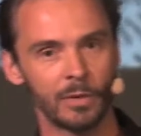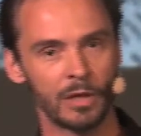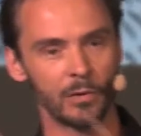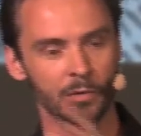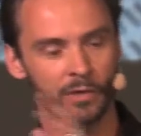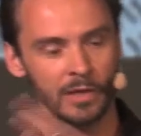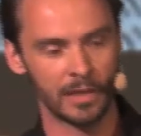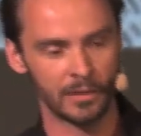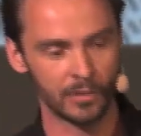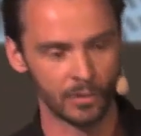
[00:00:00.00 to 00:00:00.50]
by
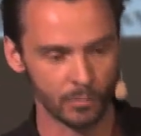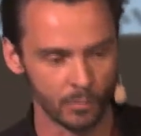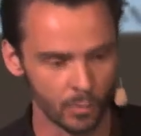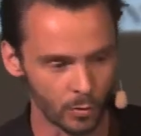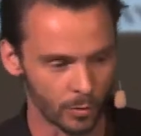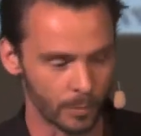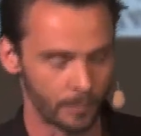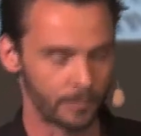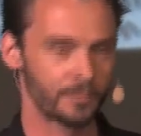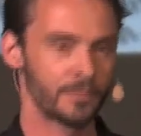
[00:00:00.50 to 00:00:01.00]
looking at the
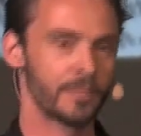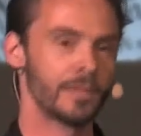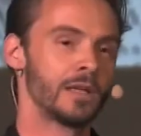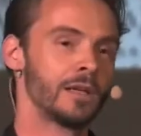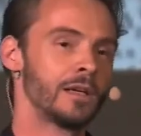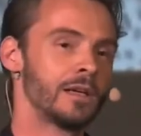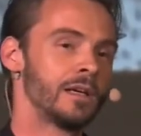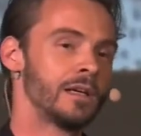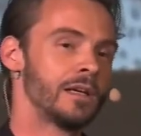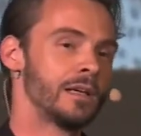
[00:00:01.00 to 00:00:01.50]
moon.
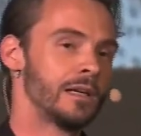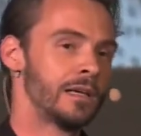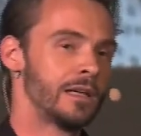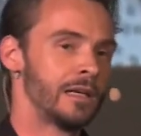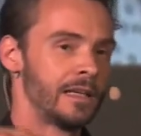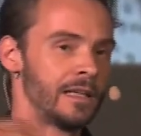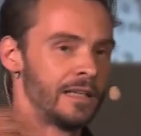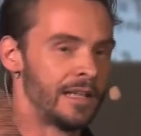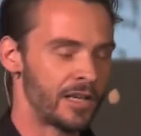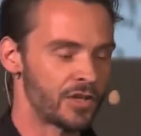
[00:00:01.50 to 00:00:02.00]

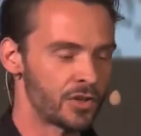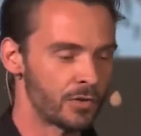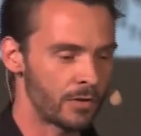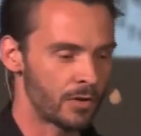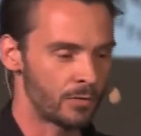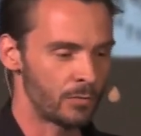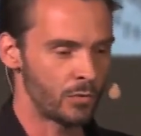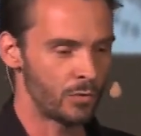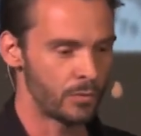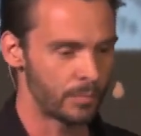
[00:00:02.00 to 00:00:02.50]
Naturally,
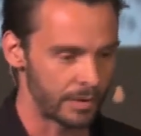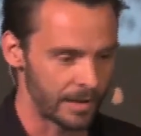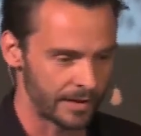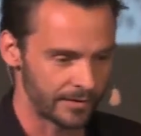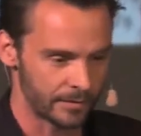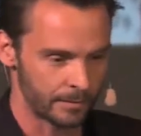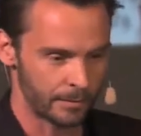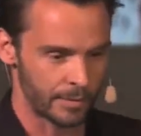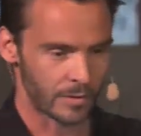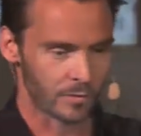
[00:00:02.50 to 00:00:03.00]
the moon
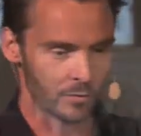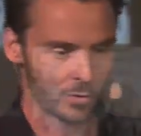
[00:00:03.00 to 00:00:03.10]
plays a big